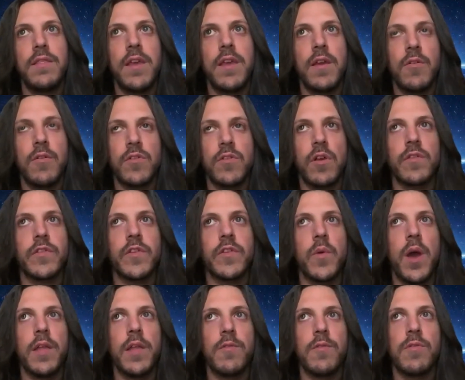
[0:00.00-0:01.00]
there's
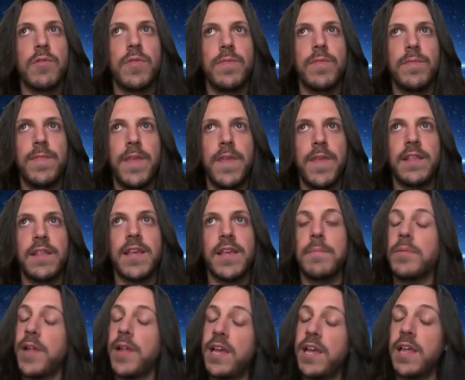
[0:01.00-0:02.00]
also other things
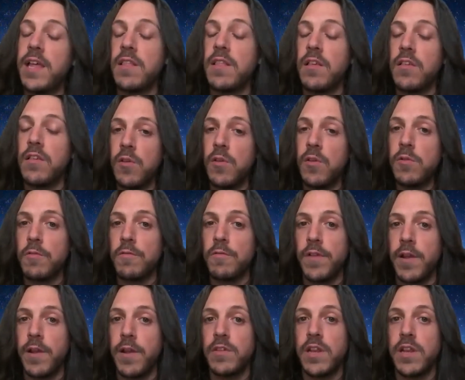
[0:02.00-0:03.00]
at play like these solar
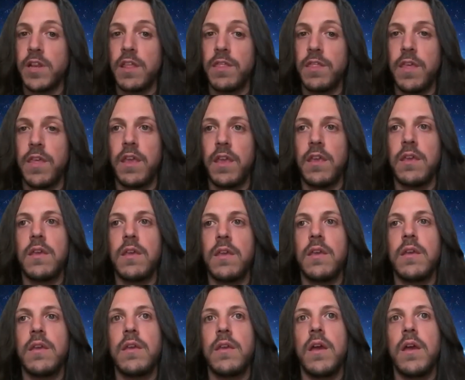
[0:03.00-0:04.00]
flares that I think
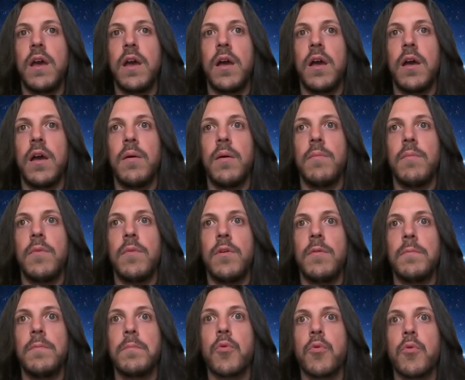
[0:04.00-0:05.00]

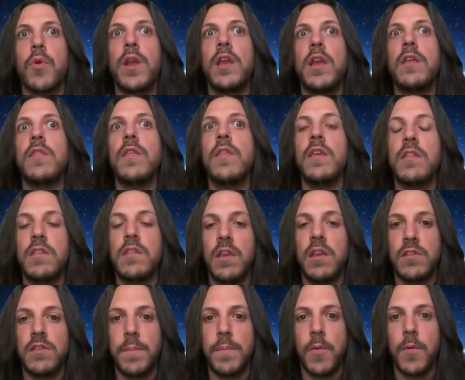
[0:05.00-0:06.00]
bring these
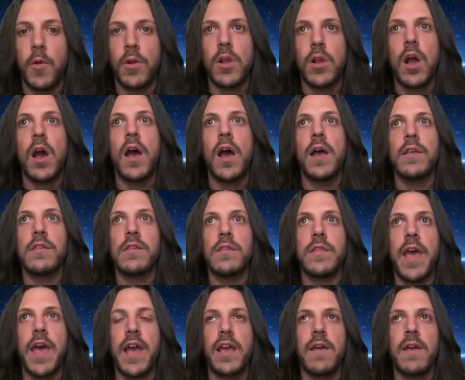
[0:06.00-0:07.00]
things up or cause
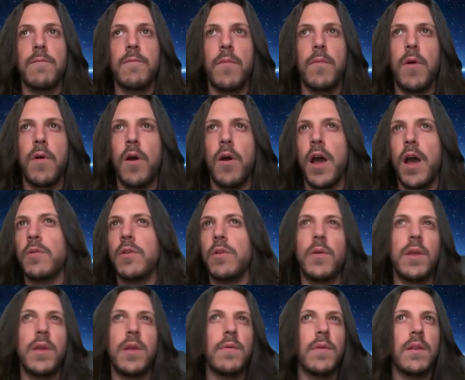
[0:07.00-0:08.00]
that. I don't
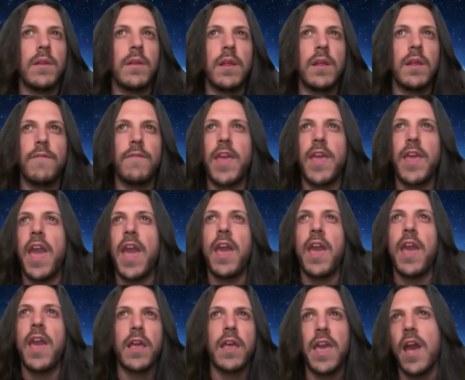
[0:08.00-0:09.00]
know even if
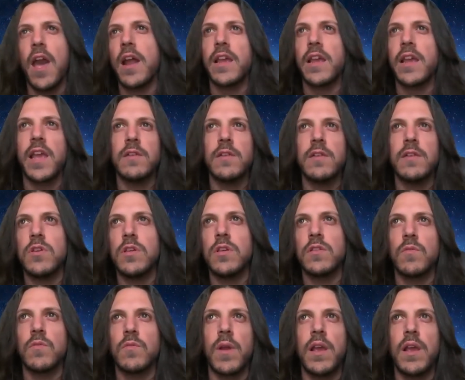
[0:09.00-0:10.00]
chaotic energy
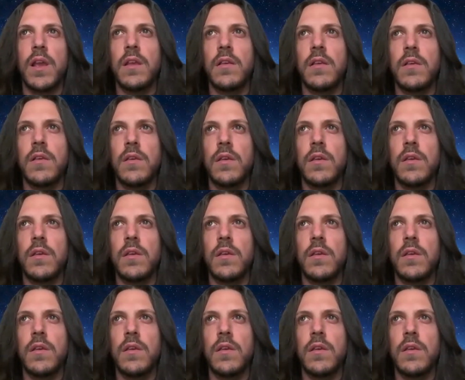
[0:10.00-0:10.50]
is the right